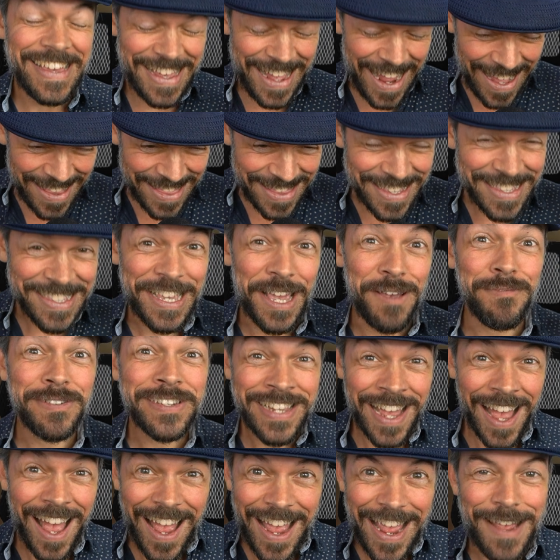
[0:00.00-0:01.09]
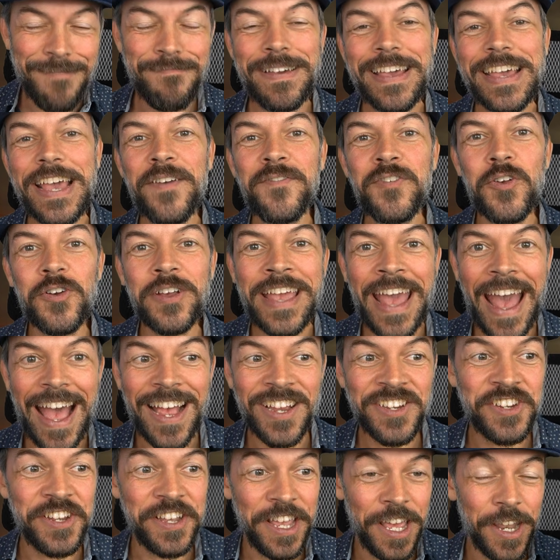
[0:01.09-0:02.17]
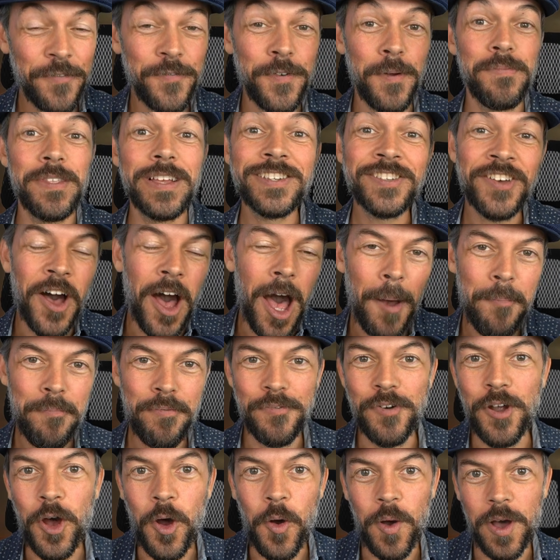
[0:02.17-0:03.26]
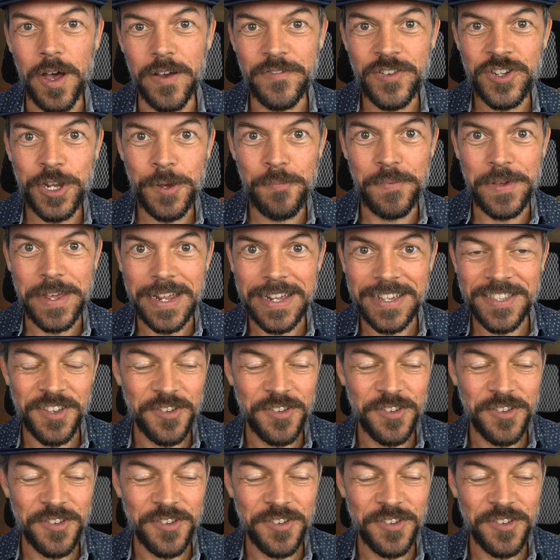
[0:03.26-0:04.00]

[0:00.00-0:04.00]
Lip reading: at the same time if you're cashing in from the top row of shipping.